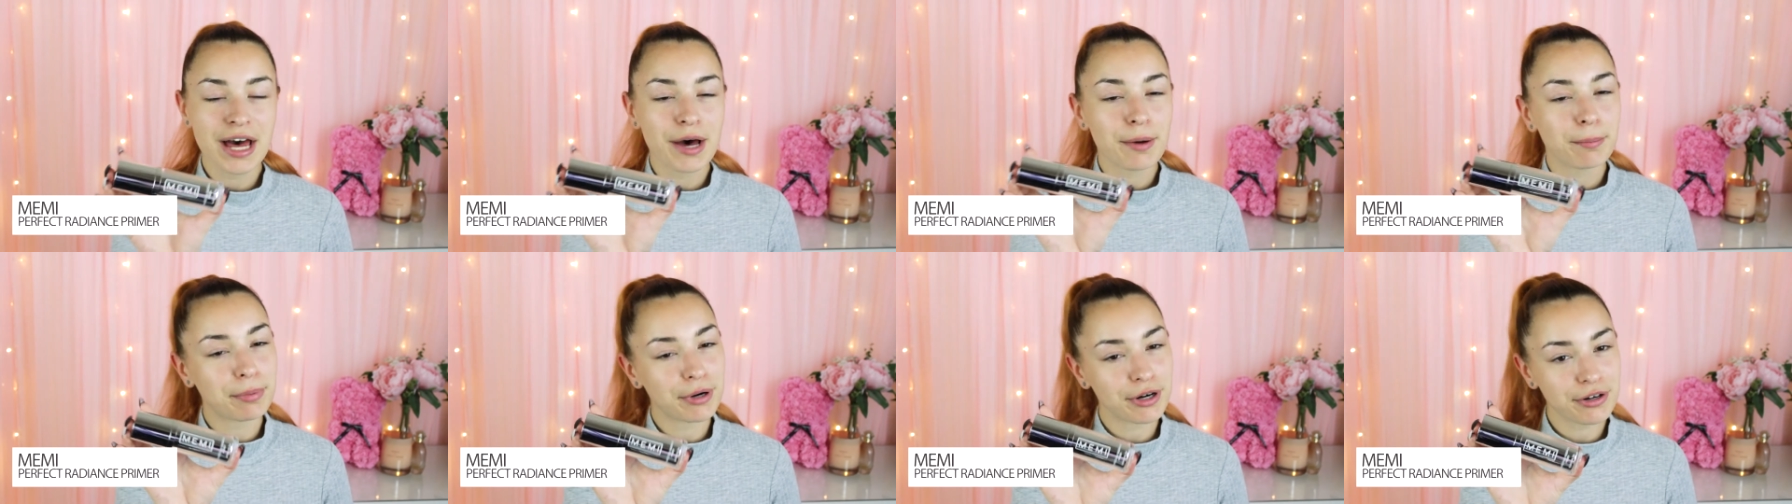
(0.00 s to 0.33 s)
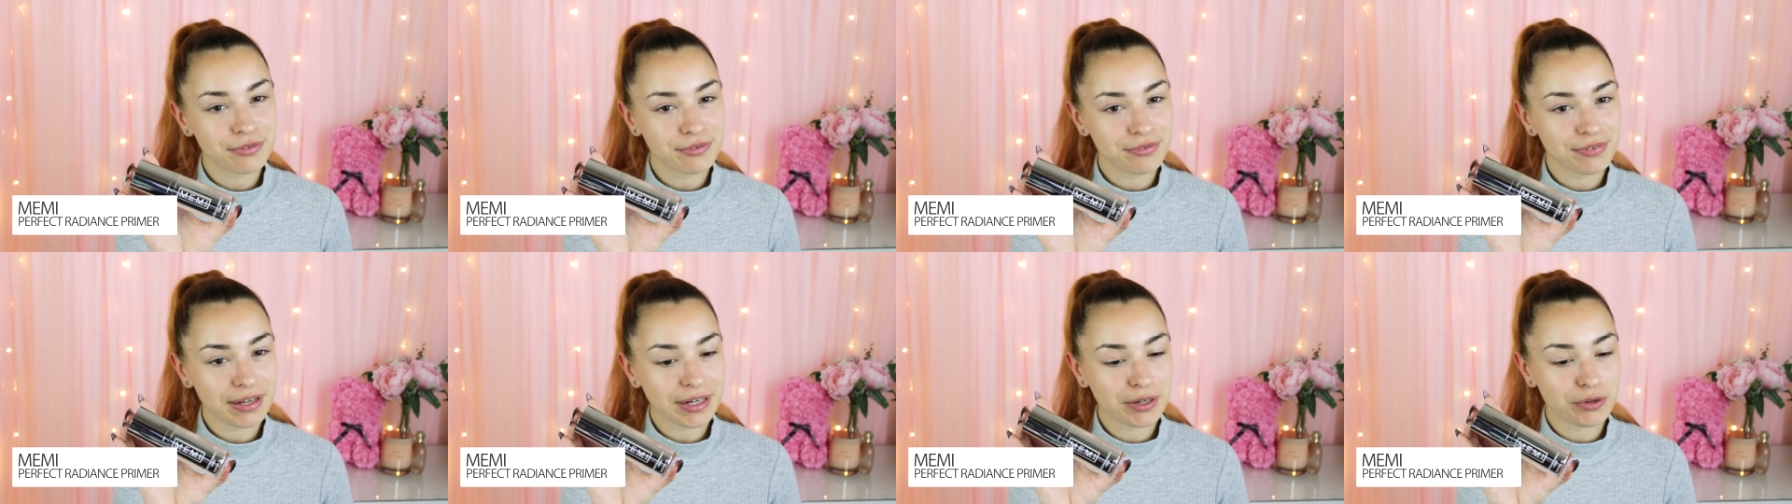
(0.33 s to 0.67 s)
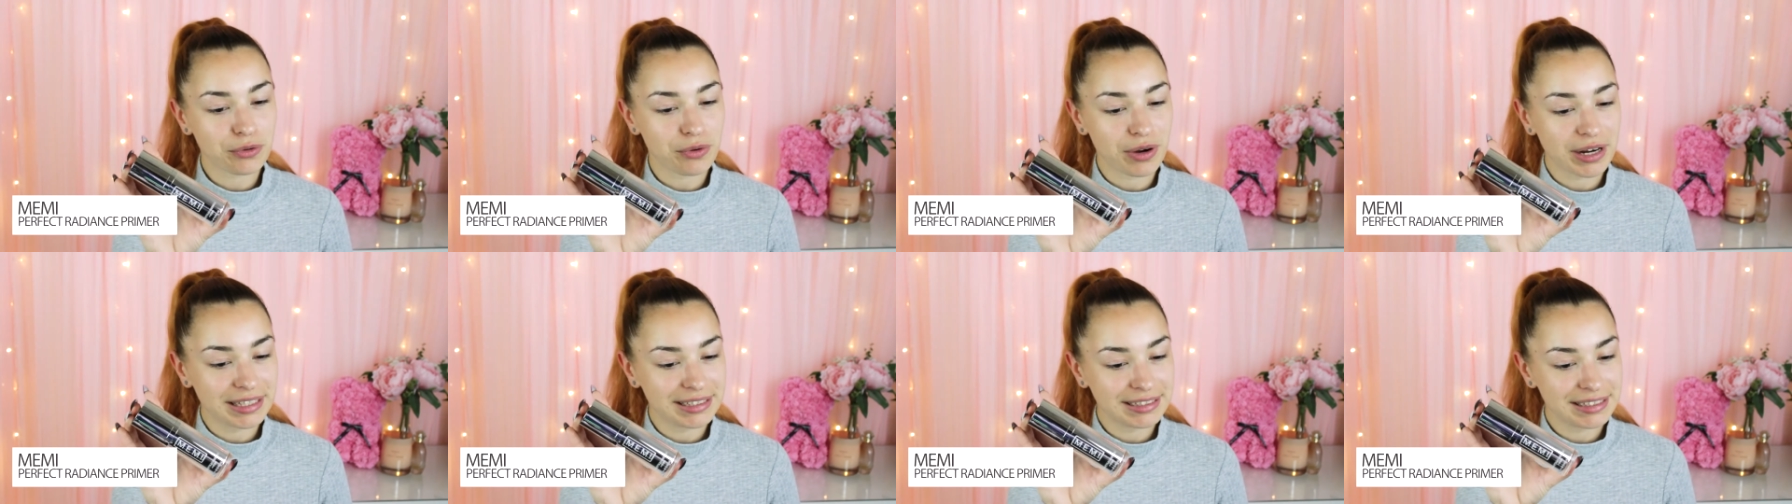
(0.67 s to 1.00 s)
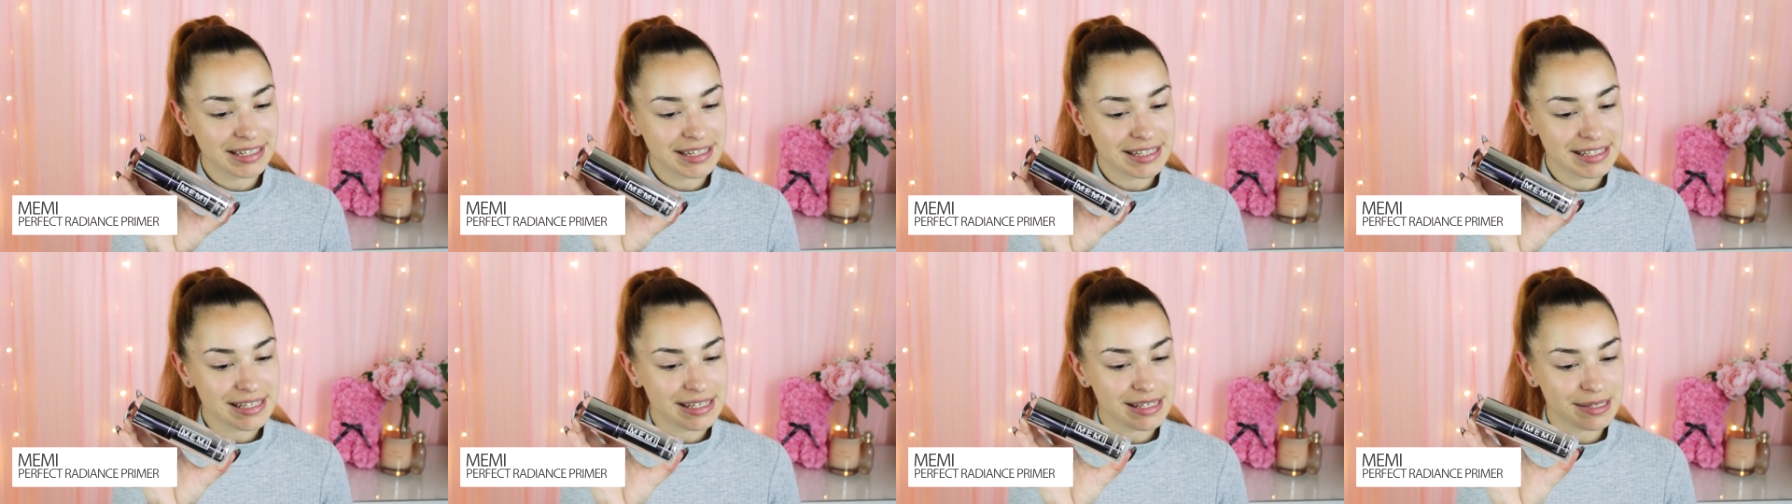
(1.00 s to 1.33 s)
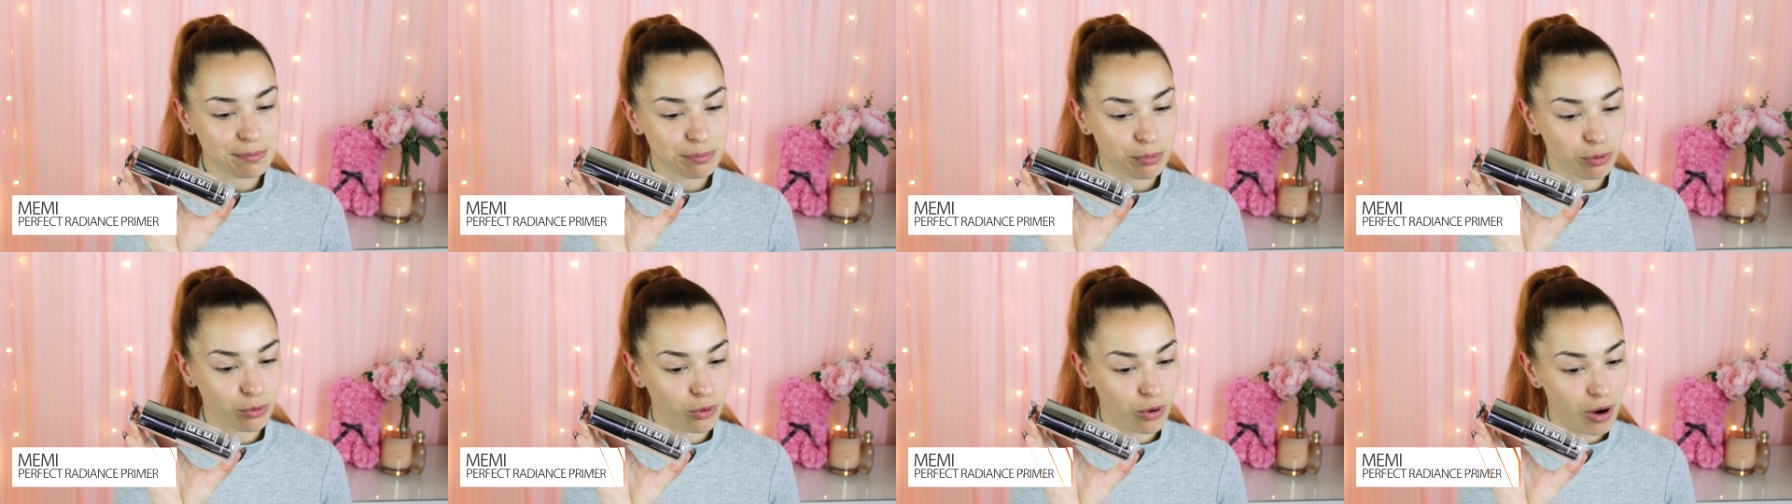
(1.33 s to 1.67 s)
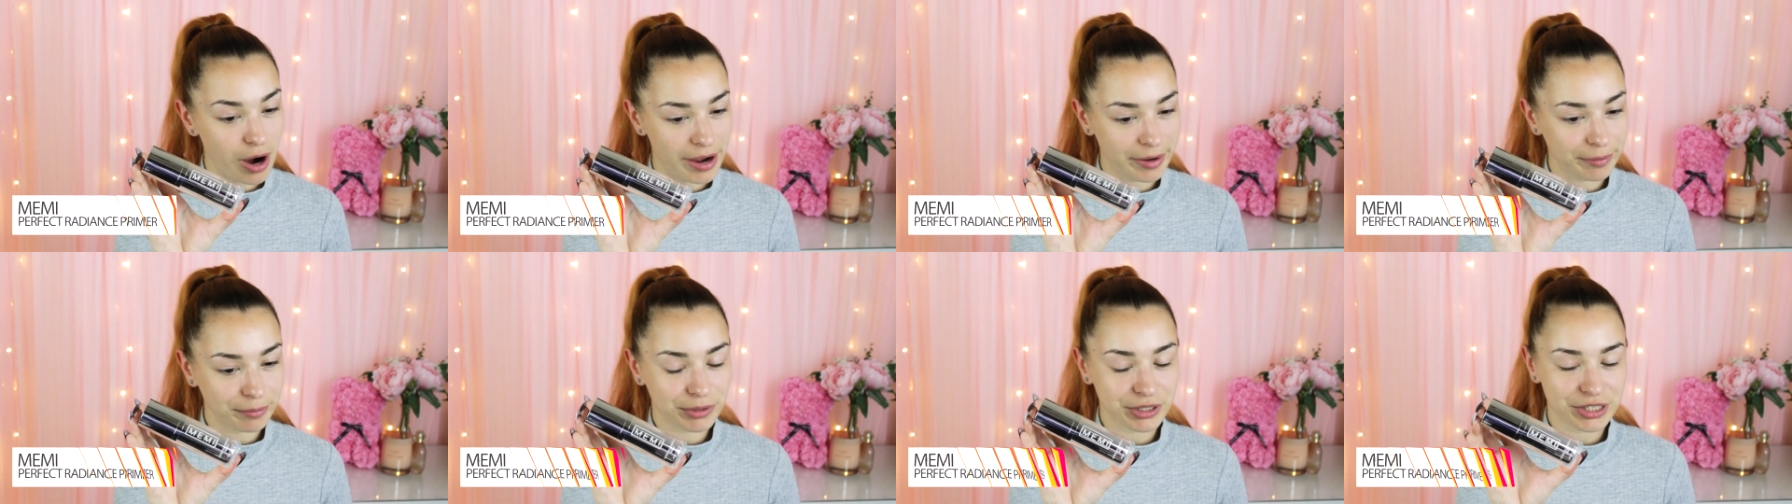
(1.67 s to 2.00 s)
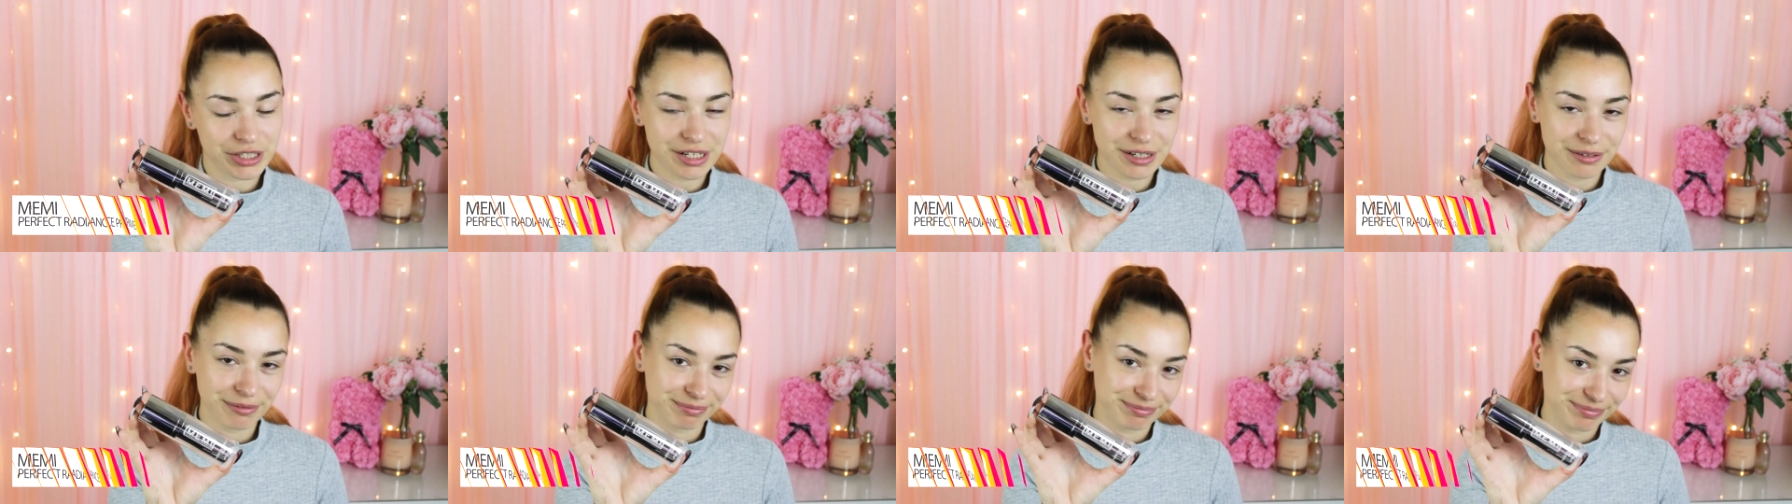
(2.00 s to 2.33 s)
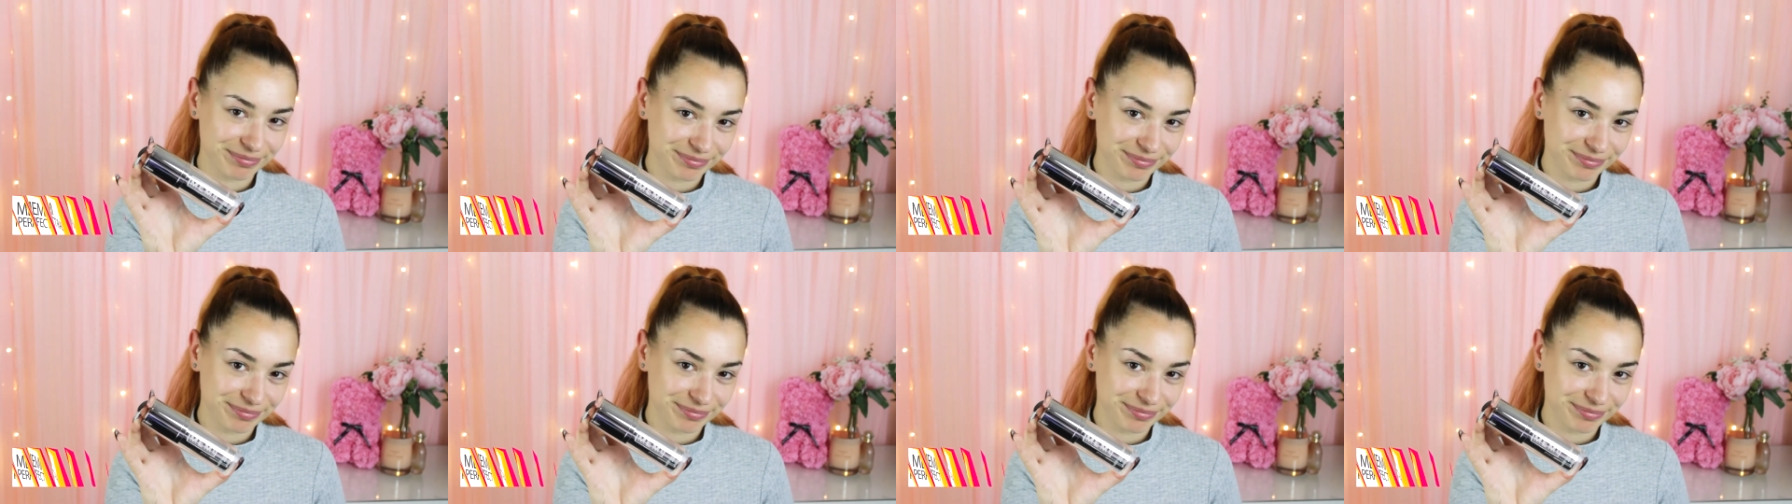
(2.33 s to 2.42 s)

Perfect Radiance Primer.